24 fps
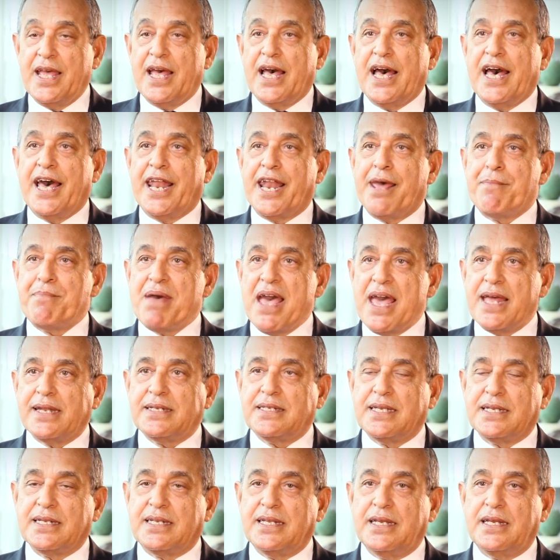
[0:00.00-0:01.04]
And
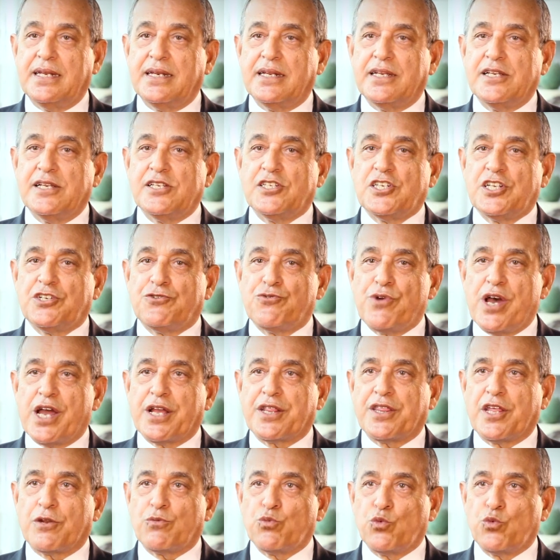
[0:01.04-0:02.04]
amantadine is a drug that